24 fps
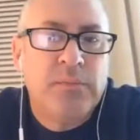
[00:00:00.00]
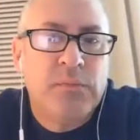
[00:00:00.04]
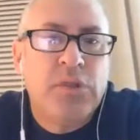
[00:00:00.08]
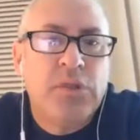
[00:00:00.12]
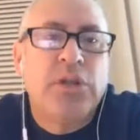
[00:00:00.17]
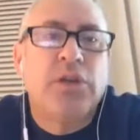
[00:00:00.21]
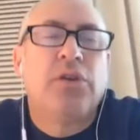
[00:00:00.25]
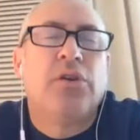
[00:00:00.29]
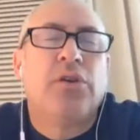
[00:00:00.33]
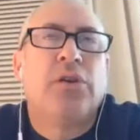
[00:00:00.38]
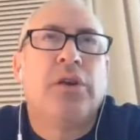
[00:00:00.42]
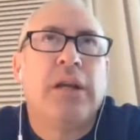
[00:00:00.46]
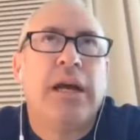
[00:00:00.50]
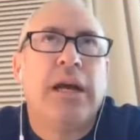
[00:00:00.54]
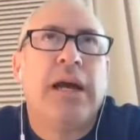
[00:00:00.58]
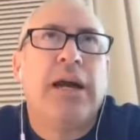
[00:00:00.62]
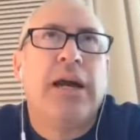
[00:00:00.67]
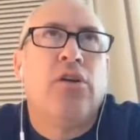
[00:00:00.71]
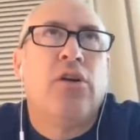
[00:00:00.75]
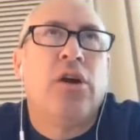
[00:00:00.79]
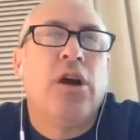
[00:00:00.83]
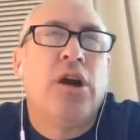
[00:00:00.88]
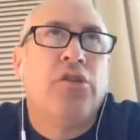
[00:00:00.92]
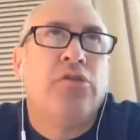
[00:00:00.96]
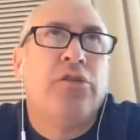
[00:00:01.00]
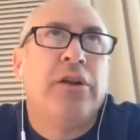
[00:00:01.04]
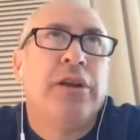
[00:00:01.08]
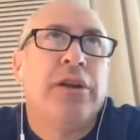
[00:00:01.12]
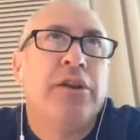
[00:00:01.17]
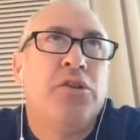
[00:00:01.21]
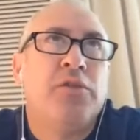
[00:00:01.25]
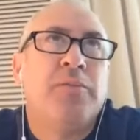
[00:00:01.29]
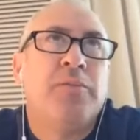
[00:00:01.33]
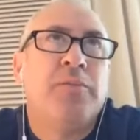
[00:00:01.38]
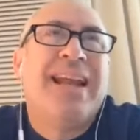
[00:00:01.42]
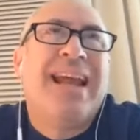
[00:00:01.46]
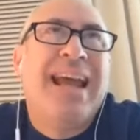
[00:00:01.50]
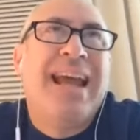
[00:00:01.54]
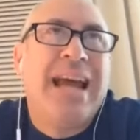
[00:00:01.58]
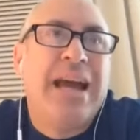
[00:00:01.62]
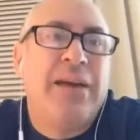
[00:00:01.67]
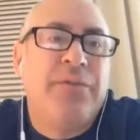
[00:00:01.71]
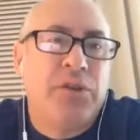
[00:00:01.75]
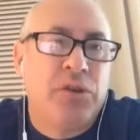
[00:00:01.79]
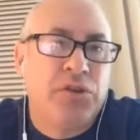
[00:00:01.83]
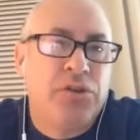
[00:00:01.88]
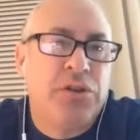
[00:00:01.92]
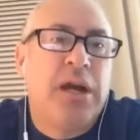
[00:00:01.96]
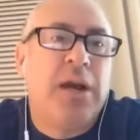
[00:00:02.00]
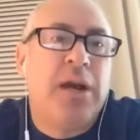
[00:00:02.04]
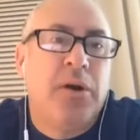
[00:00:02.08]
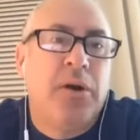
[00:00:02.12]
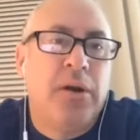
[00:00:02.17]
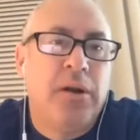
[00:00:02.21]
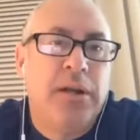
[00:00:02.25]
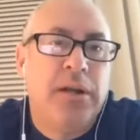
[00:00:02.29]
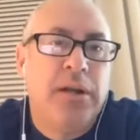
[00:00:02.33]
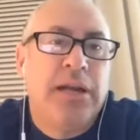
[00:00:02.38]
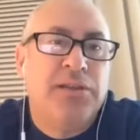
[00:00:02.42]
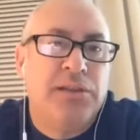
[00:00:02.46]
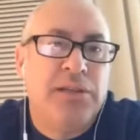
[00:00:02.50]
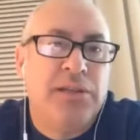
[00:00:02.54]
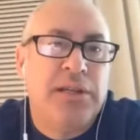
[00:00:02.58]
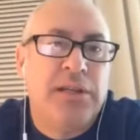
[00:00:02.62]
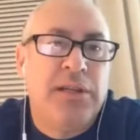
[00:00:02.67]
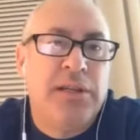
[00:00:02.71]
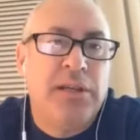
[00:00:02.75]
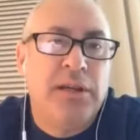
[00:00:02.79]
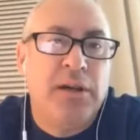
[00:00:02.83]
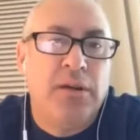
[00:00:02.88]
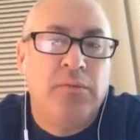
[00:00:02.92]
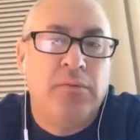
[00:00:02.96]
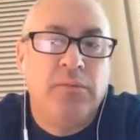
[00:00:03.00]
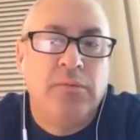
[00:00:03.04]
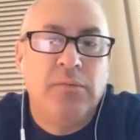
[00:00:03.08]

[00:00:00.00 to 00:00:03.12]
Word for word: so you're going to hire 100 and you spend half your time on it as ceo